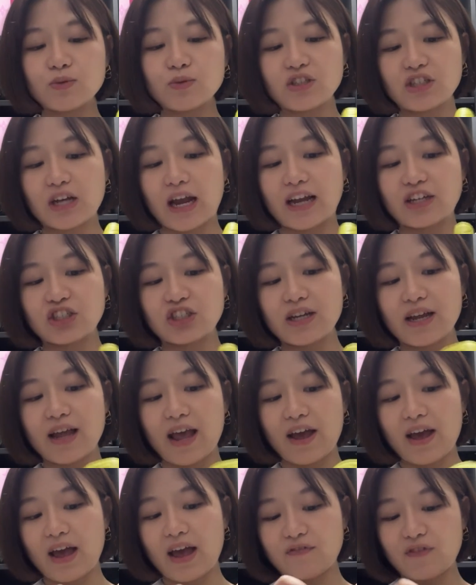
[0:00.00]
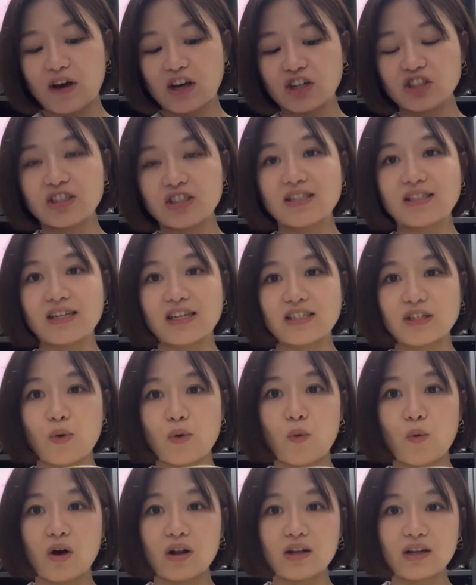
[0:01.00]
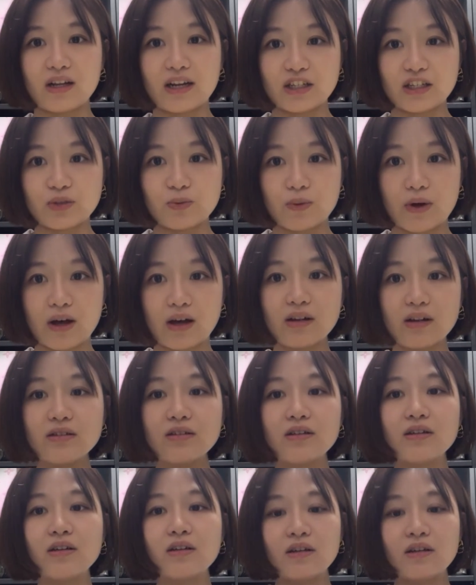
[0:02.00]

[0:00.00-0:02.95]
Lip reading: which actually functions as a wallet as well.